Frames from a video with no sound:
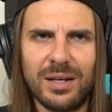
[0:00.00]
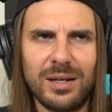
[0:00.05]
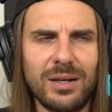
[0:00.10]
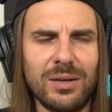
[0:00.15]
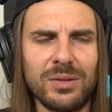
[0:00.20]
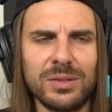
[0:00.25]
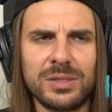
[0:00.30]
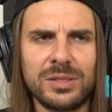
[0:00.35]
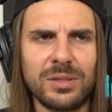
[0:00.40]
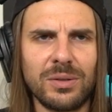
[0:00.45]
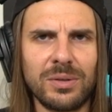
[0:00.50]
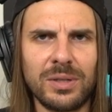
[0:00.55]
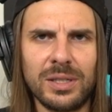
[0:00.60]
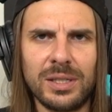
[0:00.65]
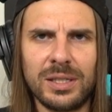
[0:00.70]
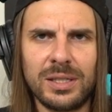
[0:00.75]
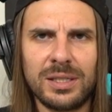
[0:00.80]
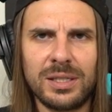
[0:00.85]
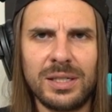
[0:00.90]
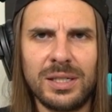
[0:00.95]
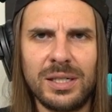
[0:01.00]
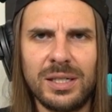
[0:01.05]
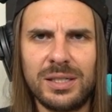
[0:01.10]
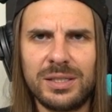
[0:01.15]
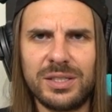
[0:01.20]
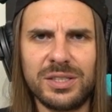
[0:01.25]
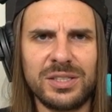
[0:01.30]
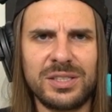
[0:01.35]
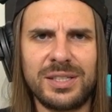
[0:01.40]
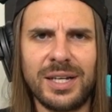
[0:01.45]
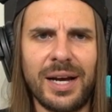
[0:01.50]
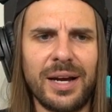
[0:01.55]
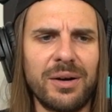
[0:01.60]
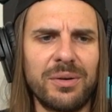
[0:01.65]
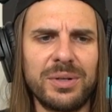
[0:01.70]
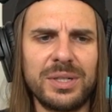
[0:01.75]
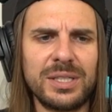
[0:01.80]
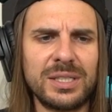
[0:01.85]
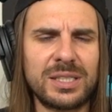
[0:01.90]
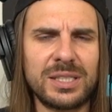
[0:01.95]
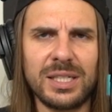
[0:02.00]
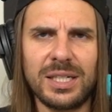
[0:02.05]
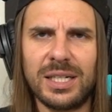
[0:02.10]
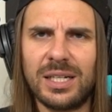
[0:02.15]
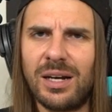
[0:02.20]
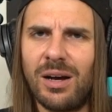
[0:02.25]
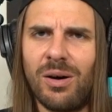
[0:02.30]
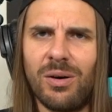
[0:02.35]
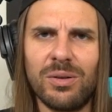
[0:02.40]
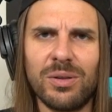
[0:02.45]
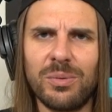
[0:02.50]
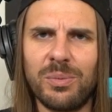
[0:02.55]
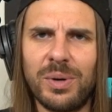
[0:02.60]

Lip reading: Oh, it's so good. Just diarrhea city all the